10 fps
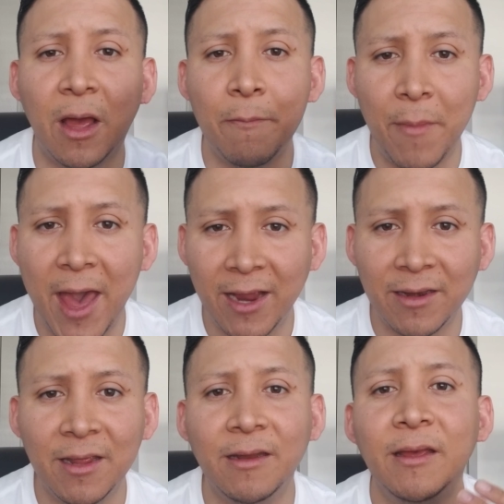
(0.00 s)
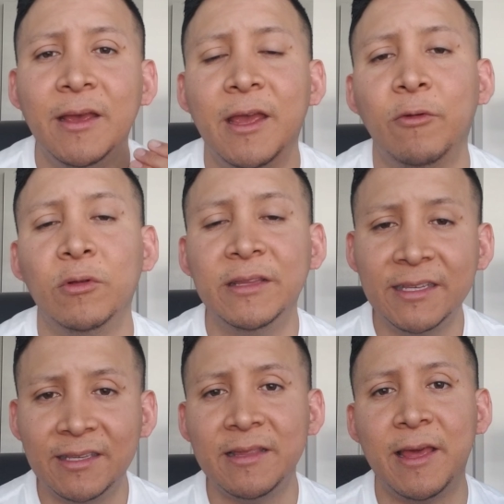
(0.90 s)
a magnet, and
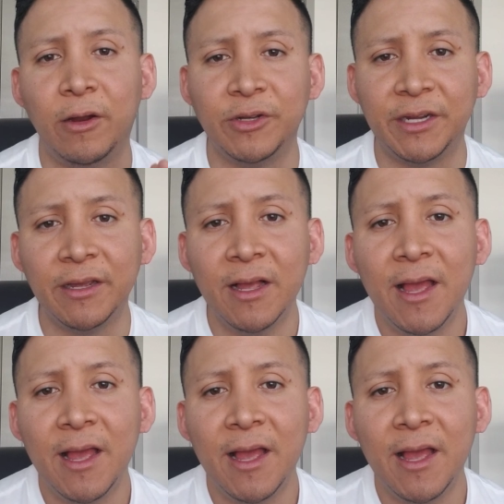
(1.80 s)
releasing the energy.